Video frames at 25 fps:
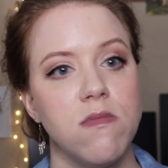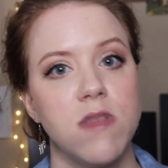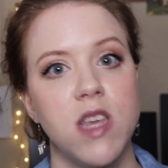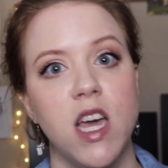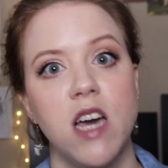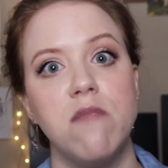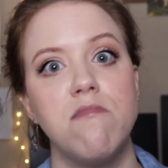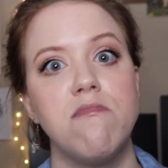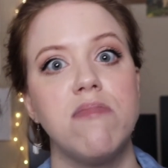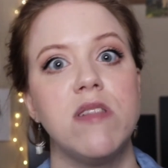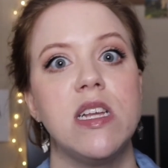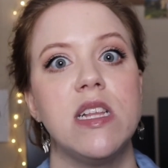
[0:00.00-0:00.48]

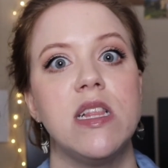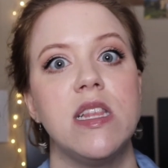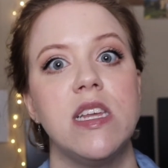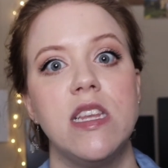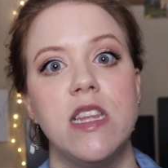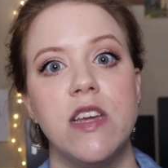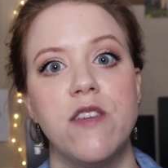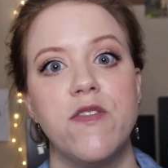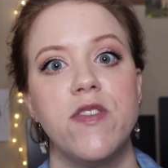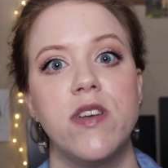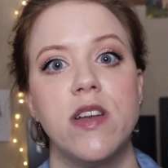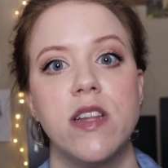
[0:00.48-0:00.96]
completely
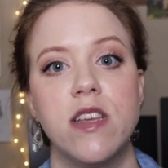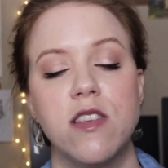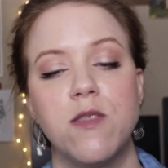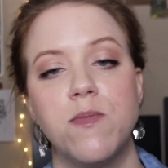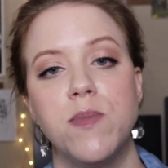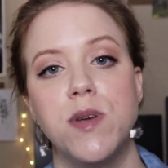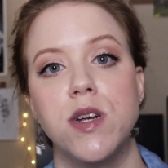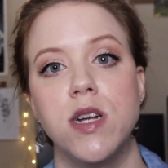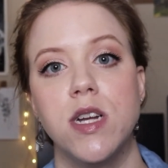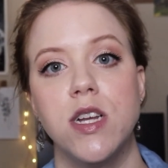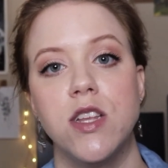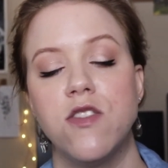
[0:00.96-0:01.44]
different
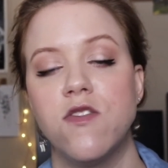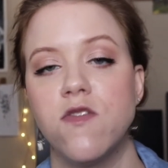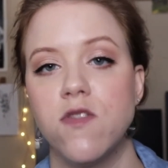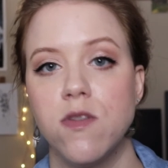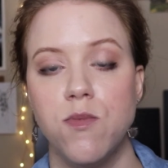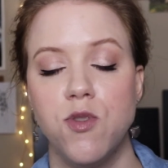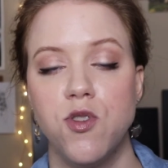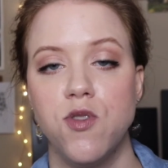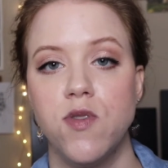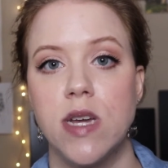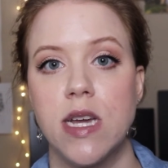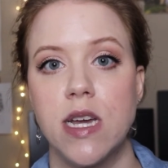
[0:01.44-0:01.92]
experience
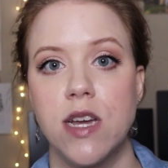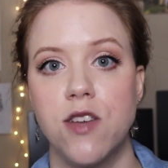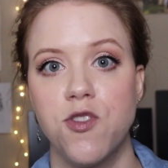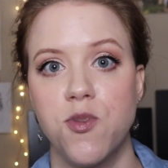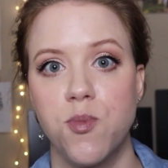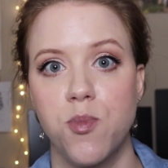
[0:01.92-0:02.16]
from doing a